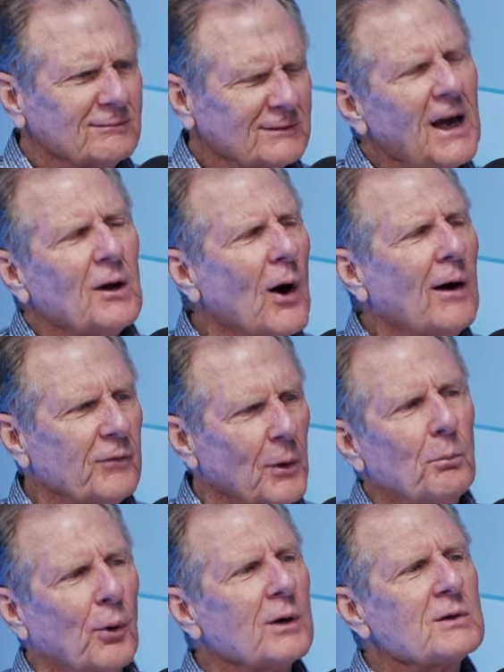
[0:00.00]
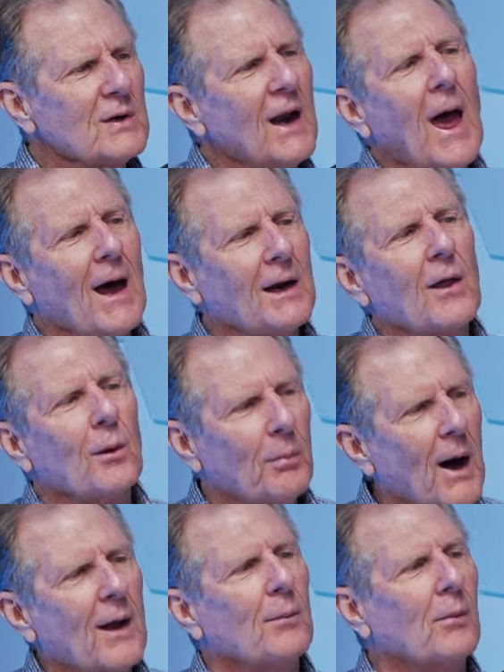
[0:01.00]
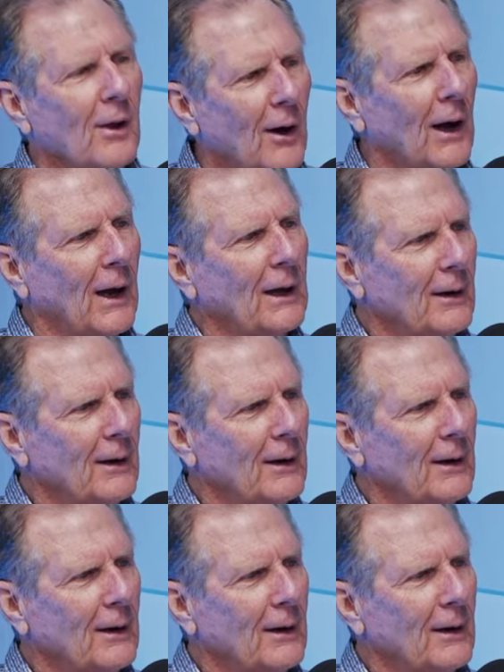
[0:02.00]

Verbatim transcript: take off the books and add to the bottom line.